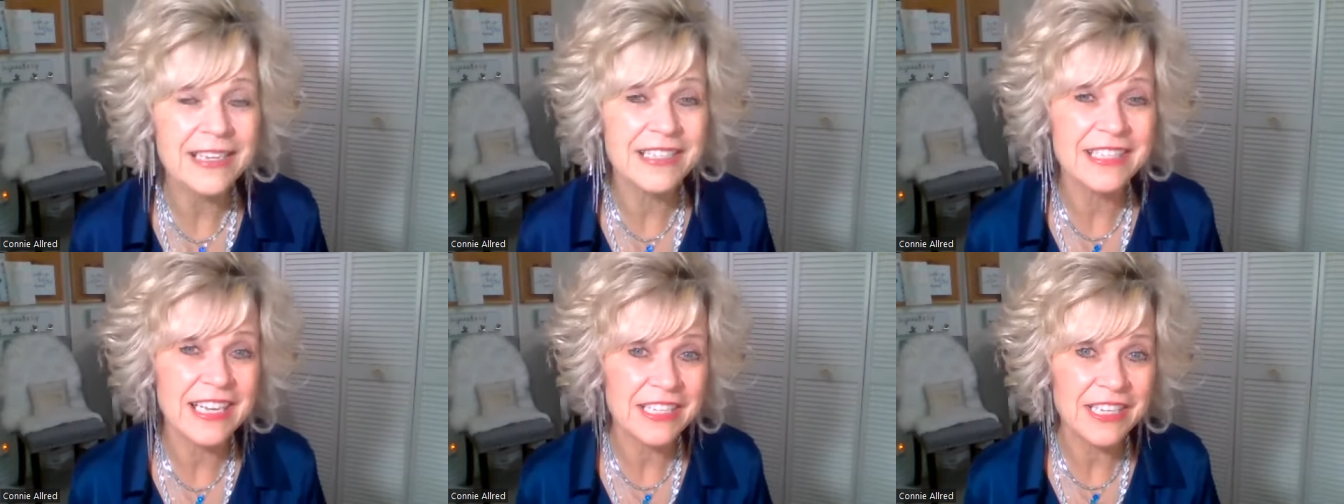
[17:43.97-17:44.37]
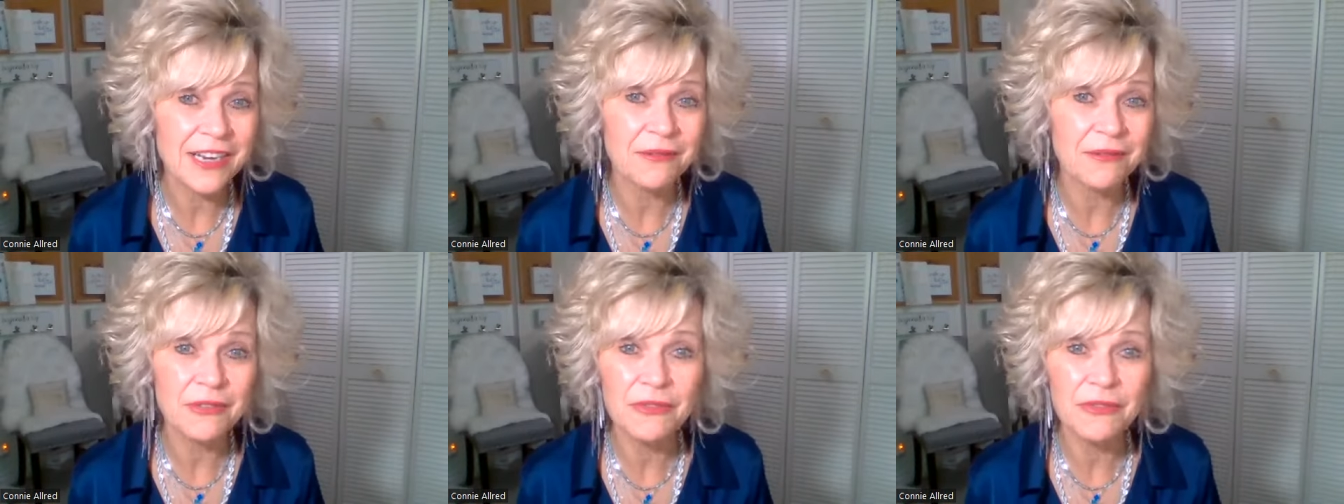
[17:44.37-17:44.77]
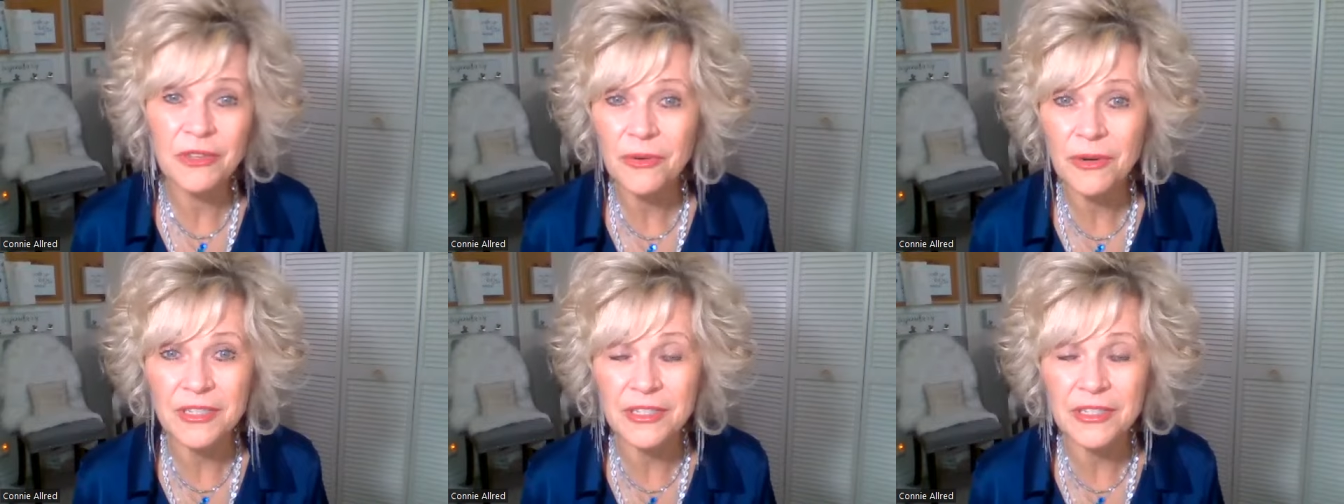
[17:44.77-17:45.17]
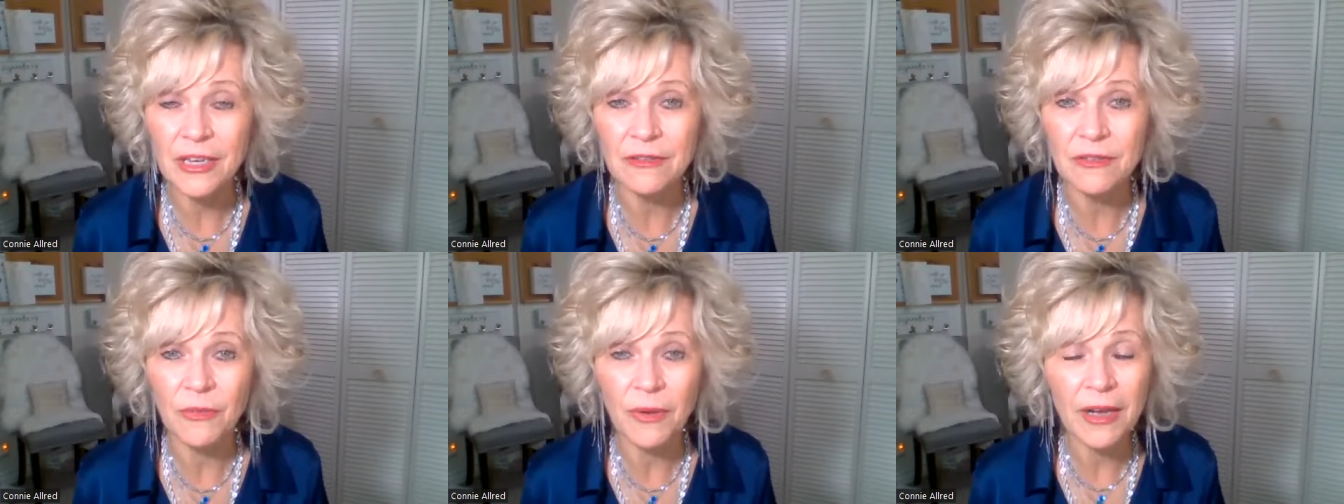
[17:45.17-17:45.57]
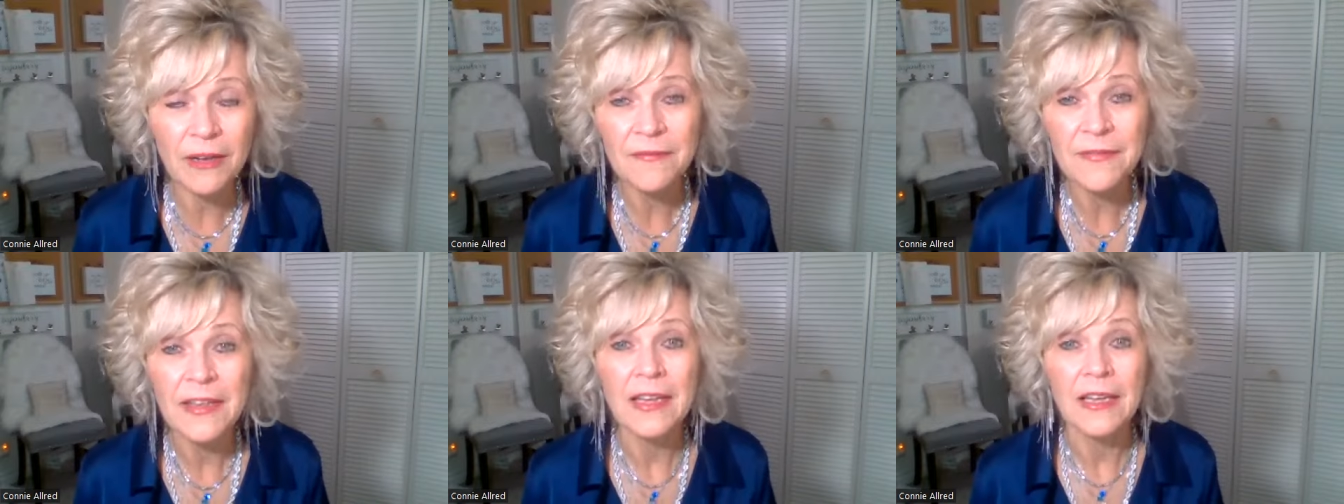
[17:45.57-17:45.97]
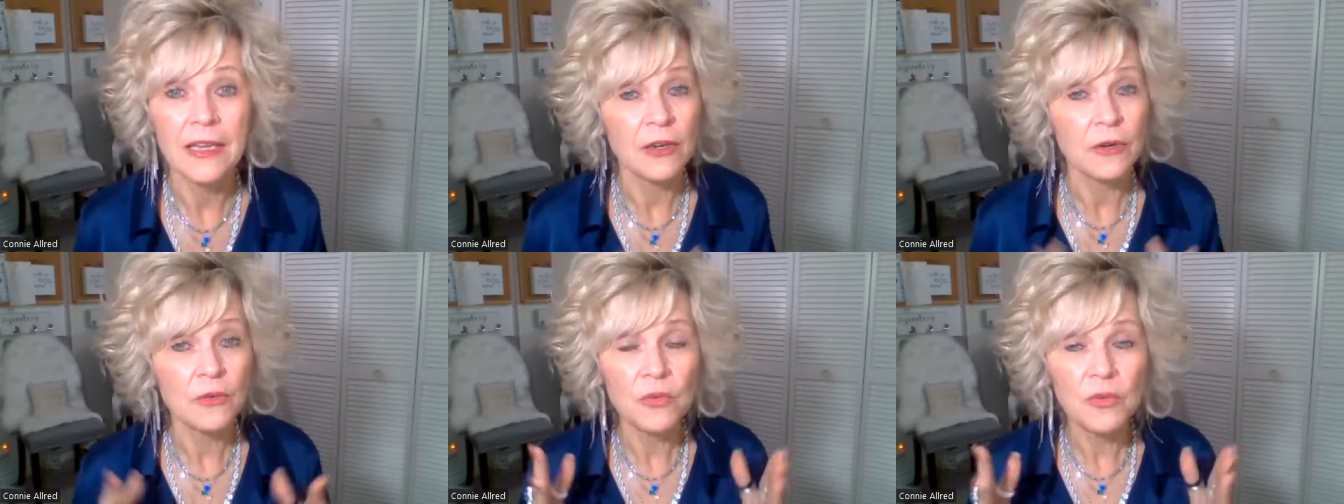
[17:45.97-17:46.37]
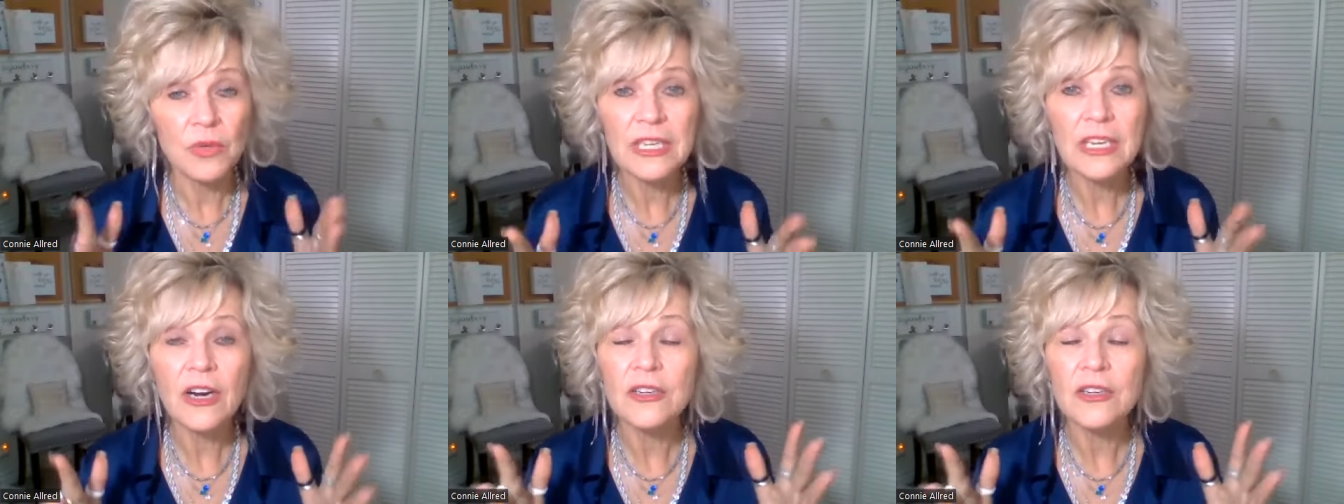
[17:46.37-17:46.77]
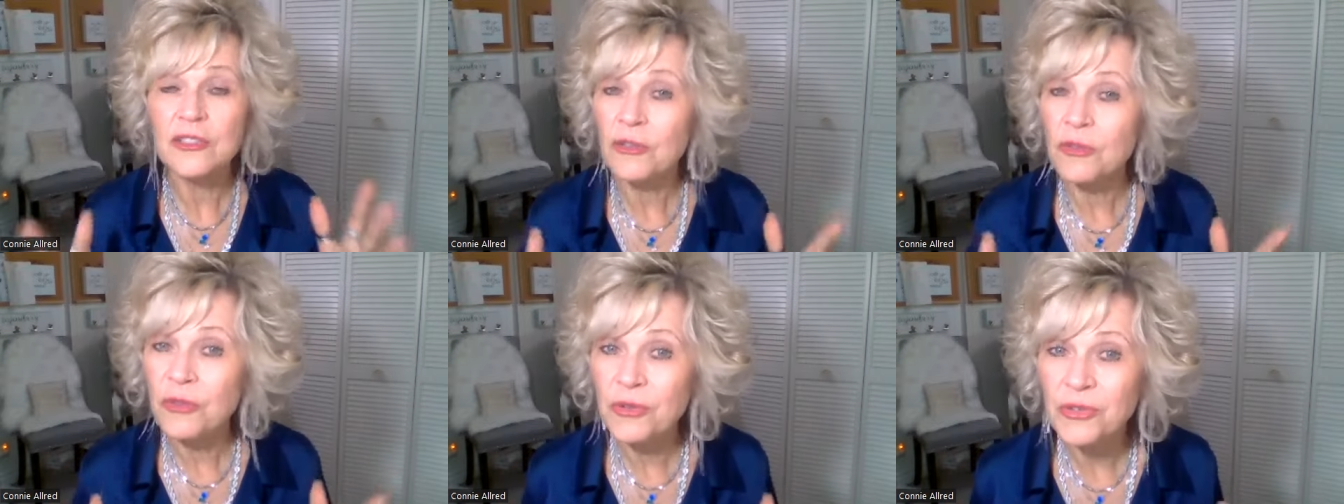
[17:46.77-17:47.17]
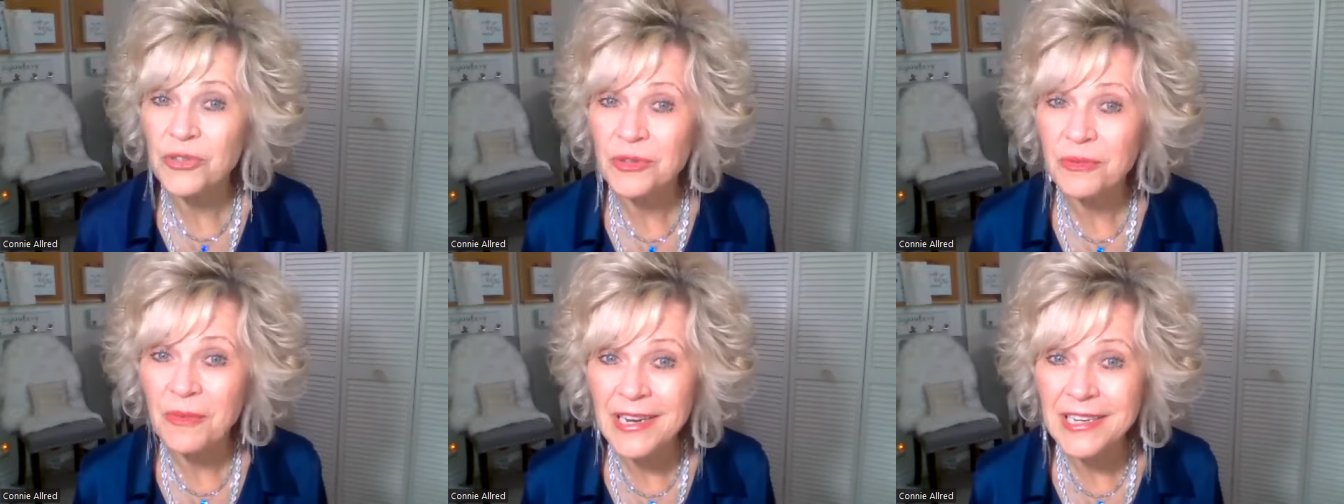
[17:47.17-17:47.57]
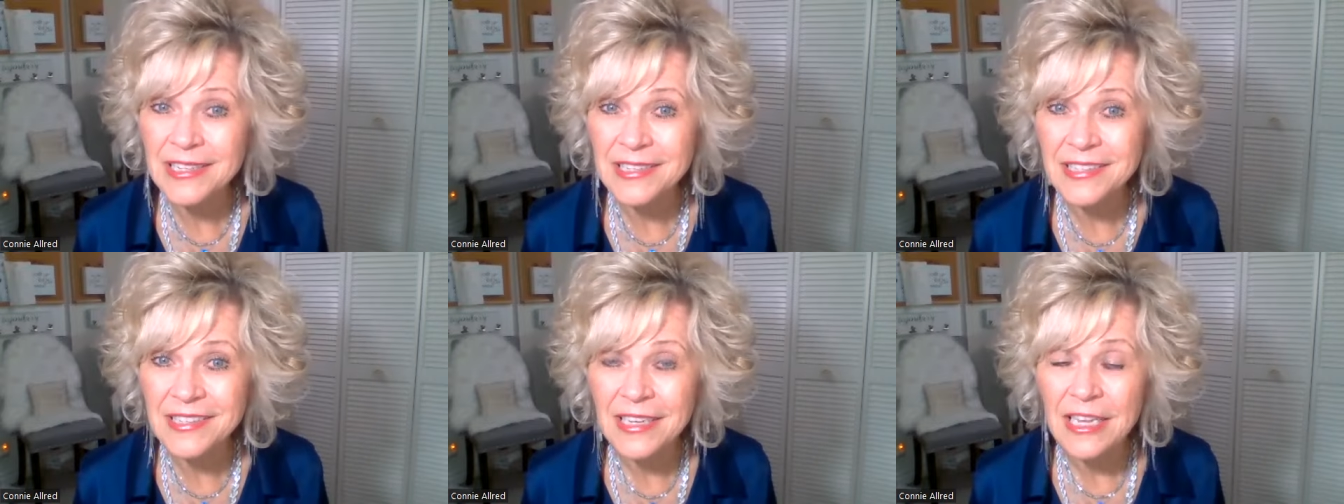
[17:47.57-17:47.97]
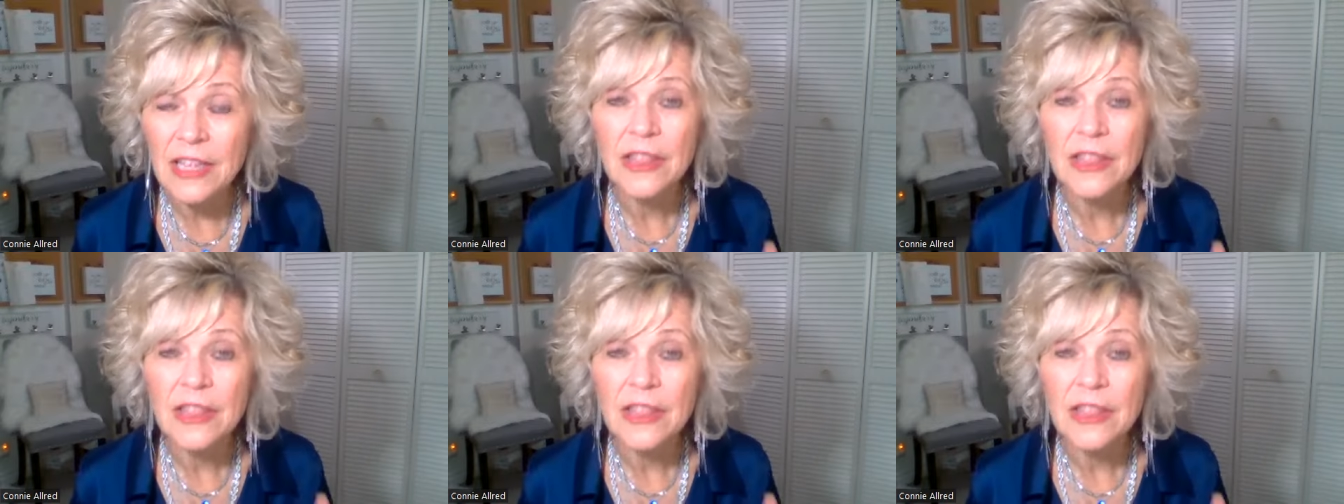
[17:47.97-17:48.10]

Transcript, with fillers: Because that's how we view ourselves. Well, we are solution minded.